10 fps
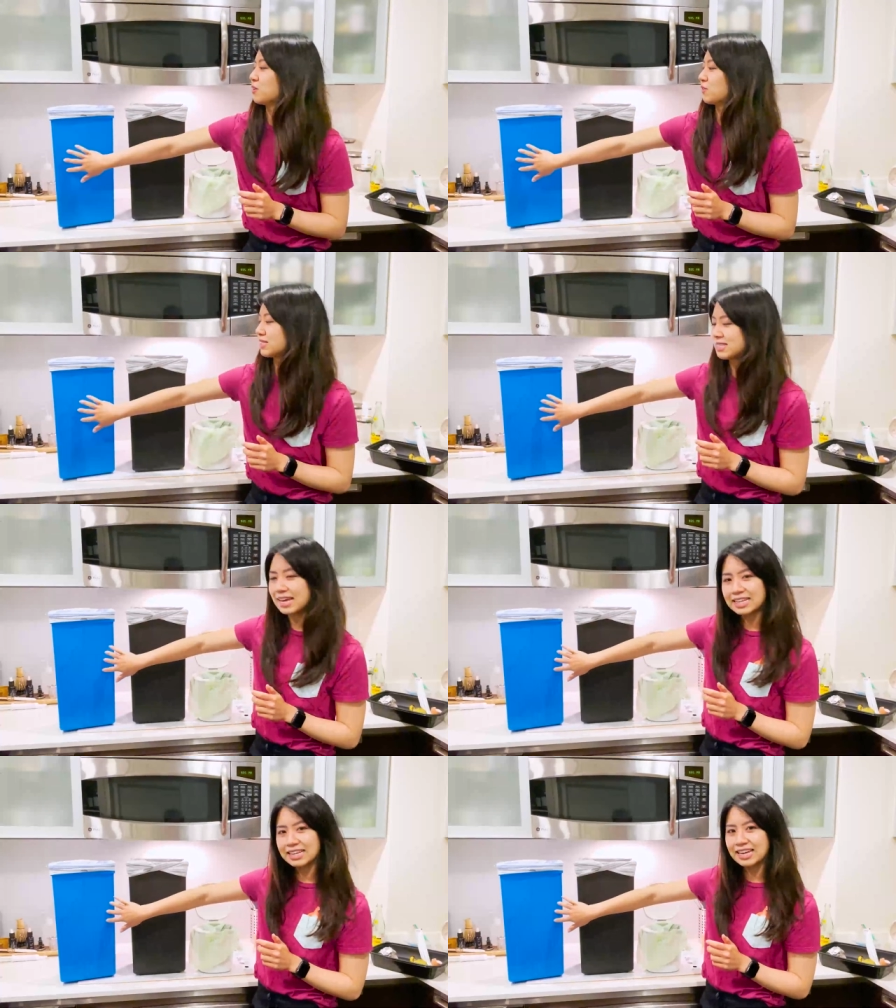
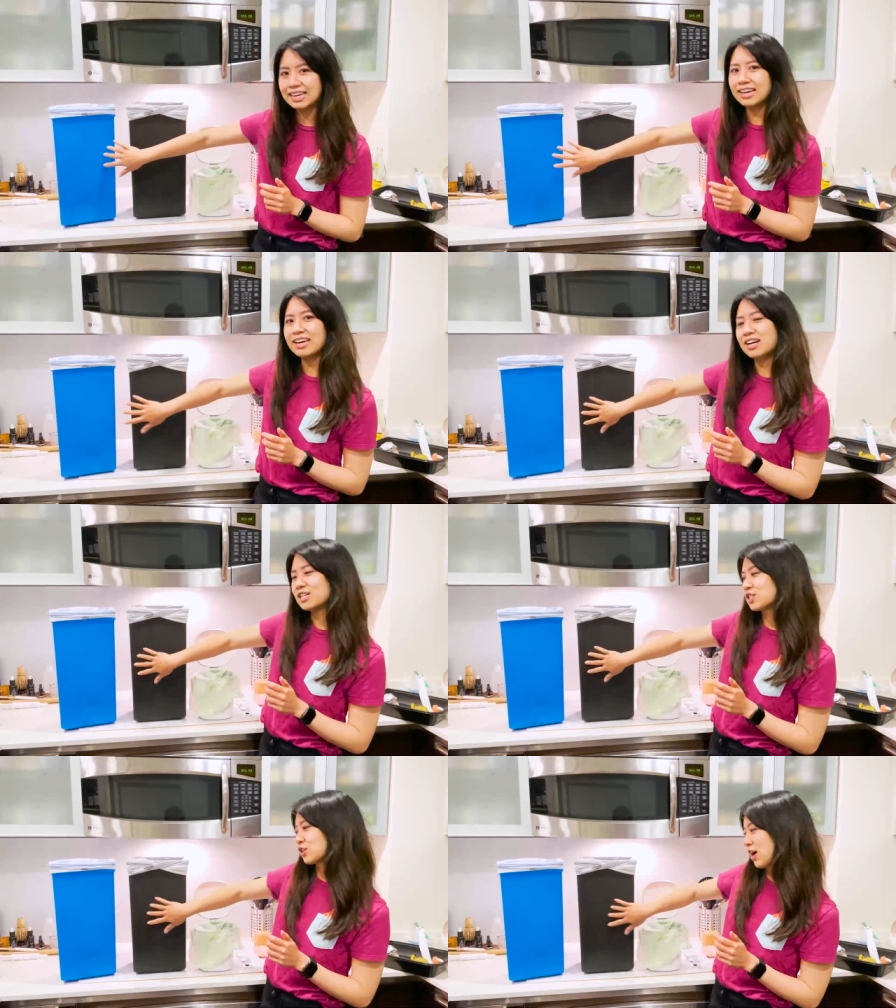recycling,
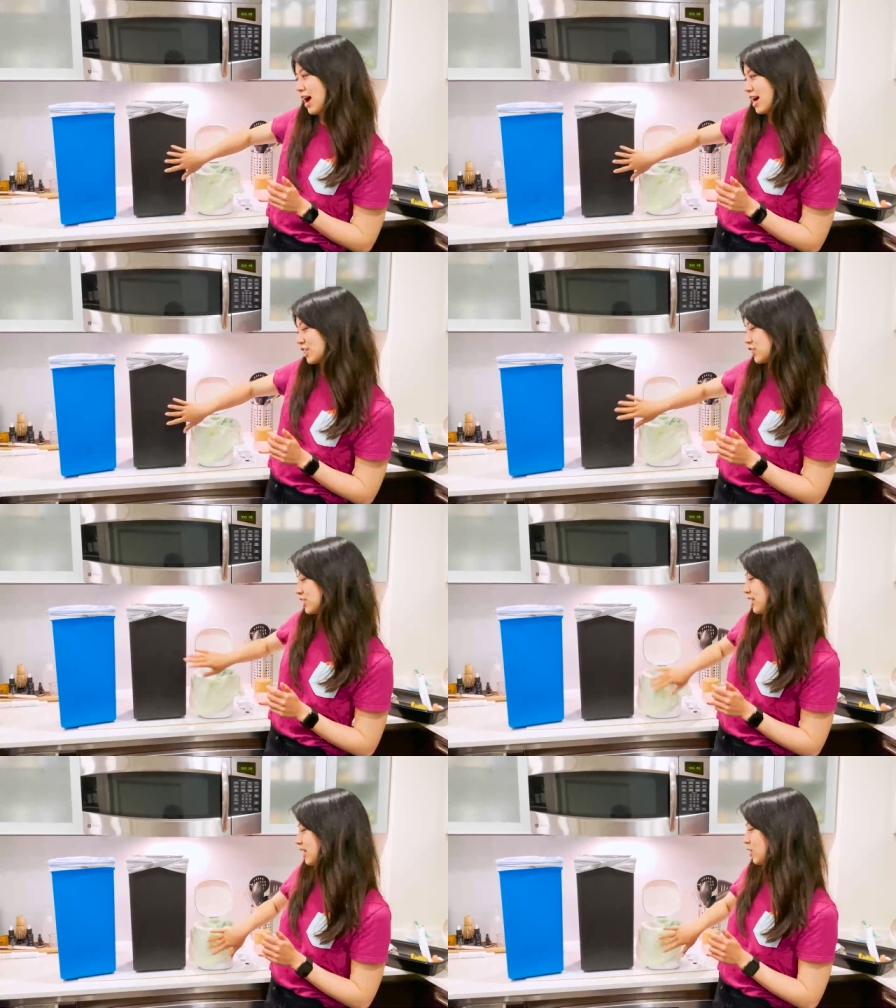
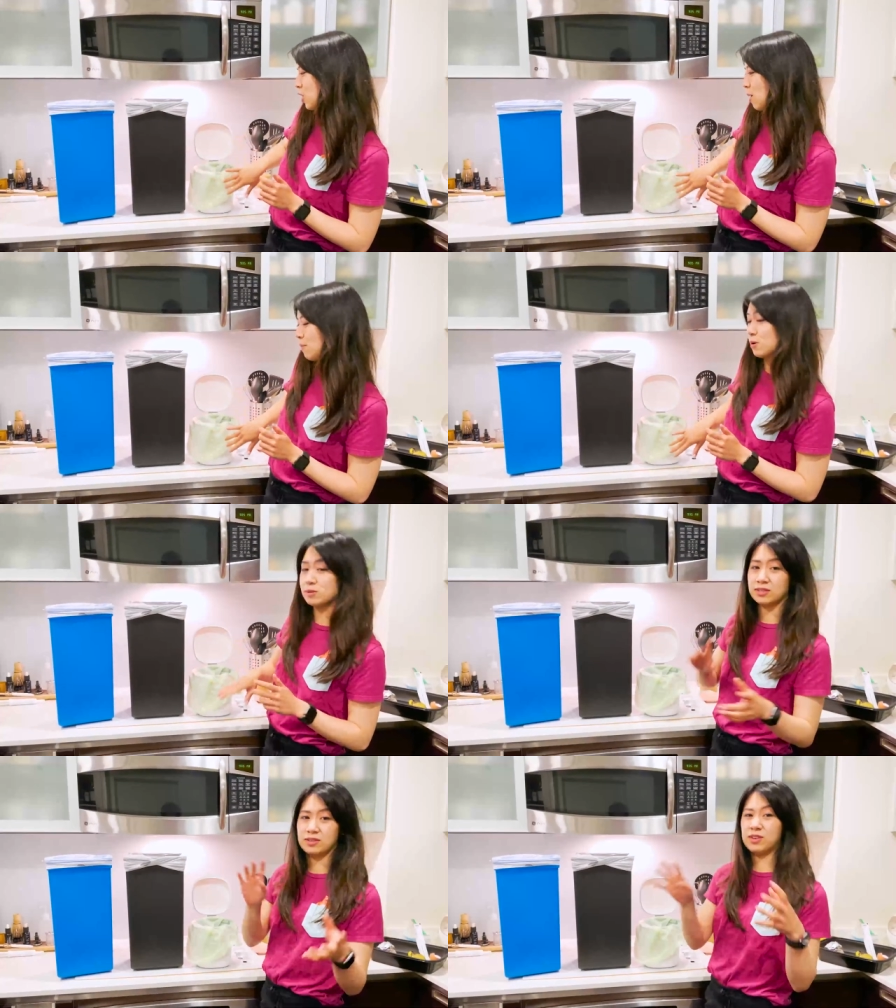trash,
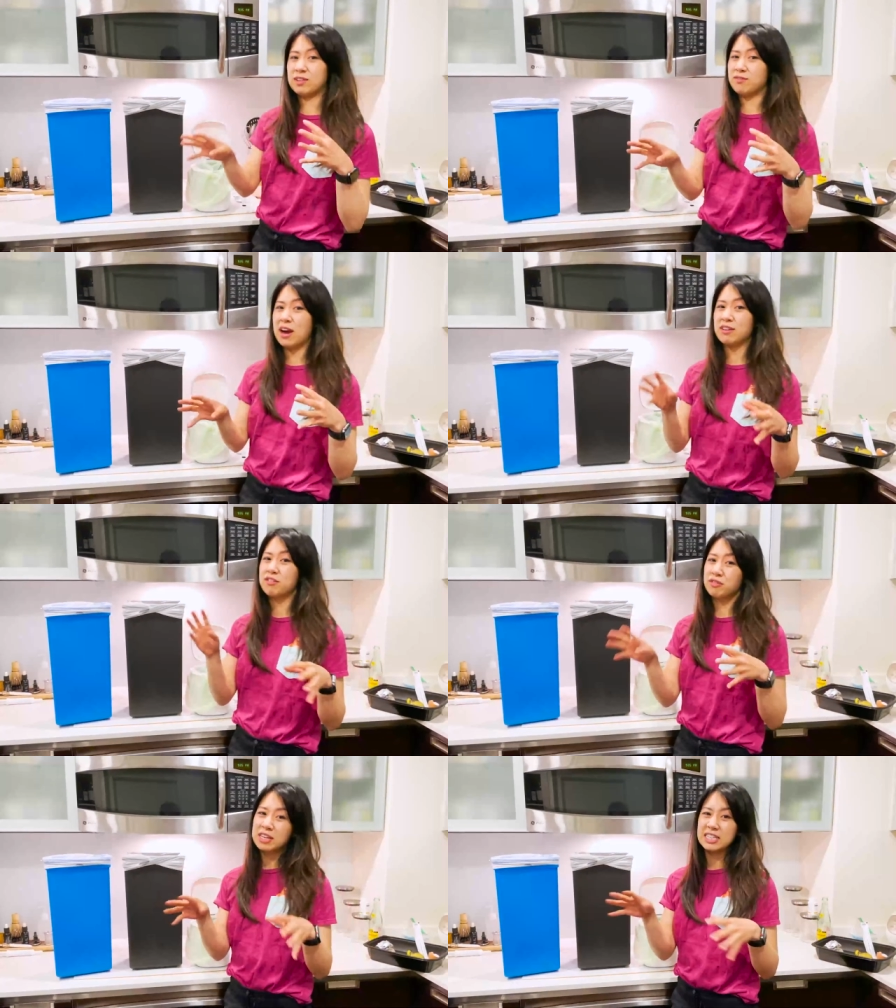compost. And if you can find
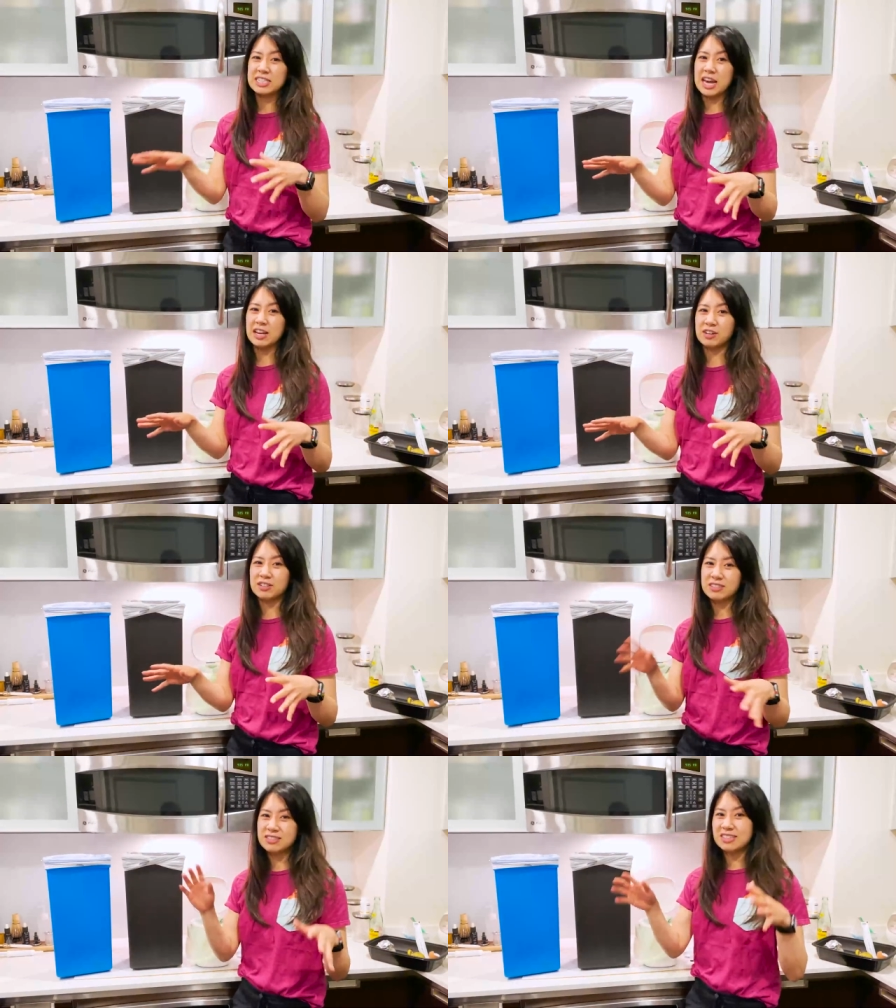three
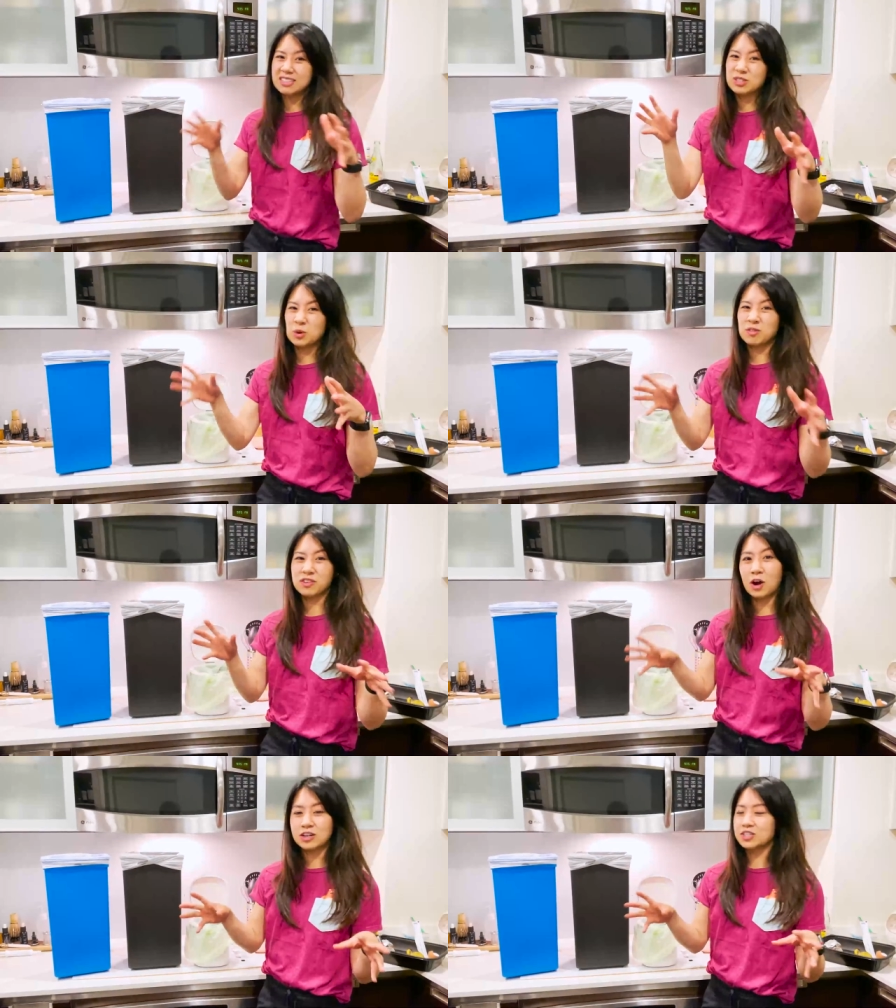containers, sort of
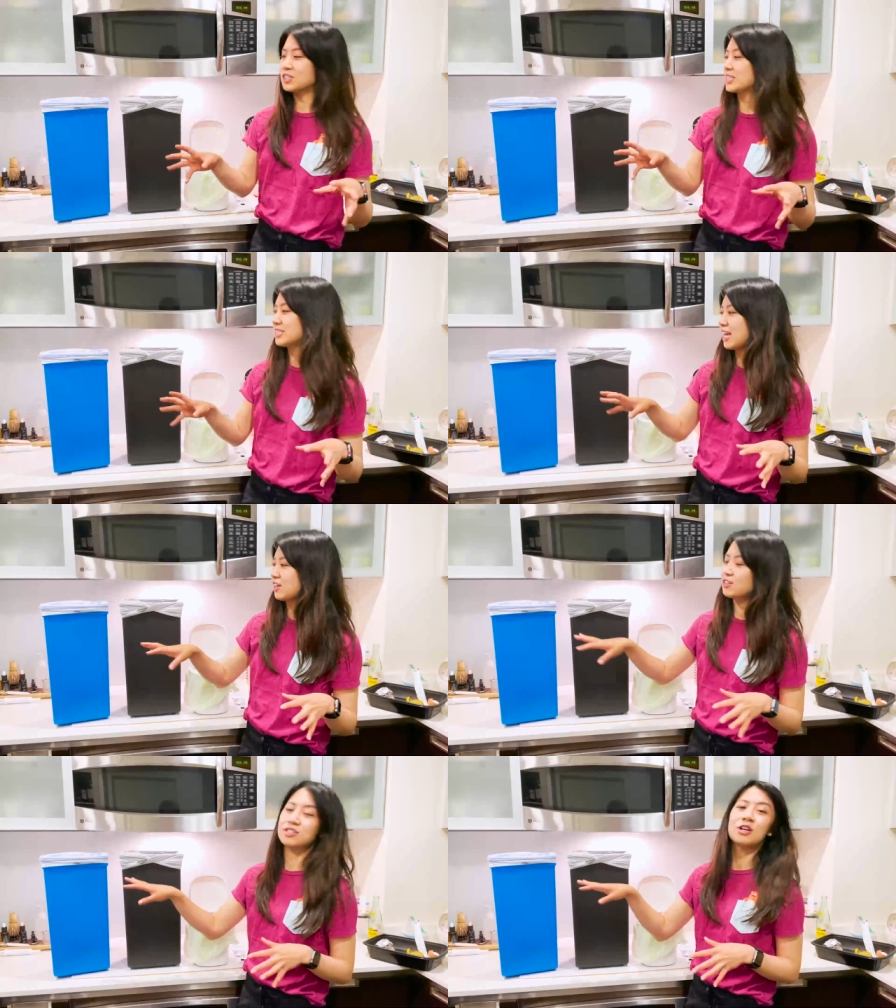largish
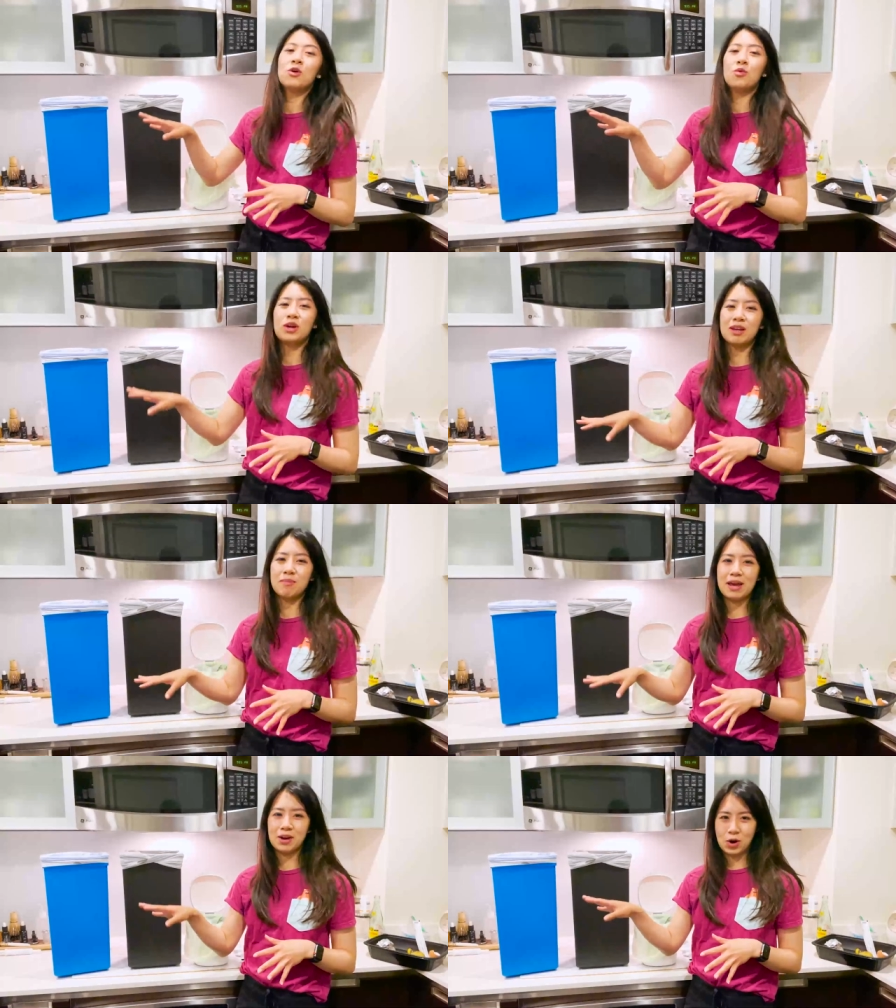containers, we
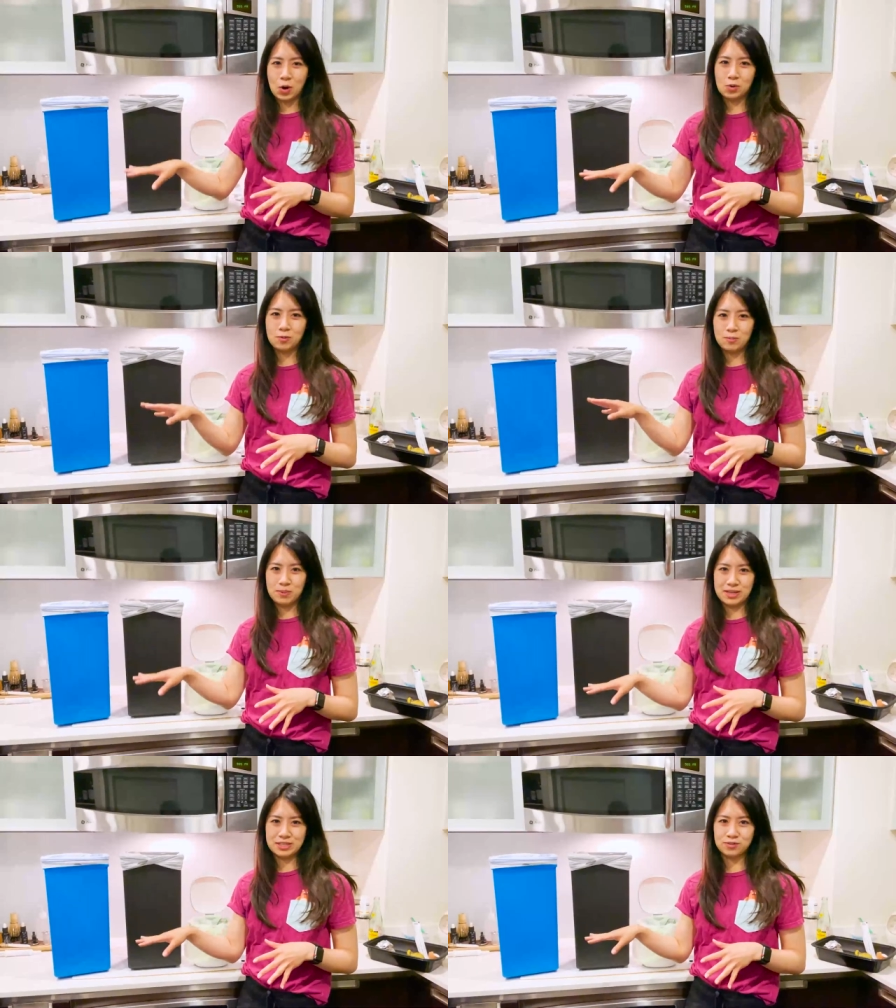can make our own
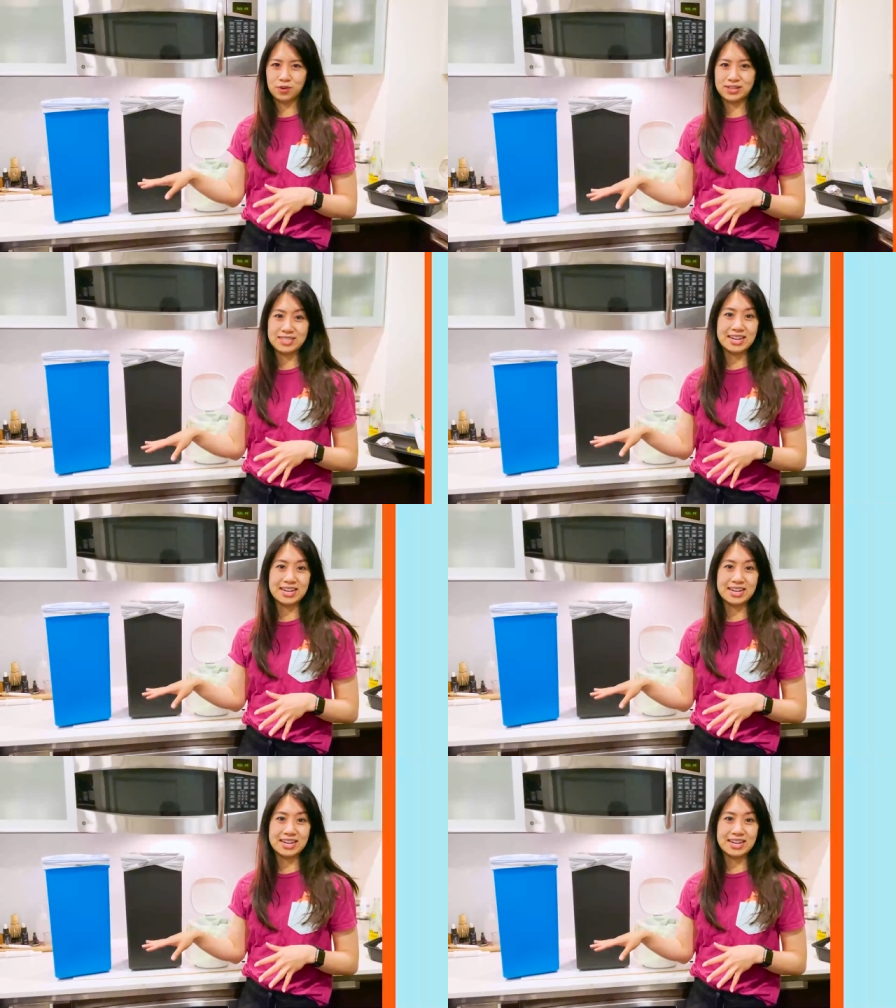bins for this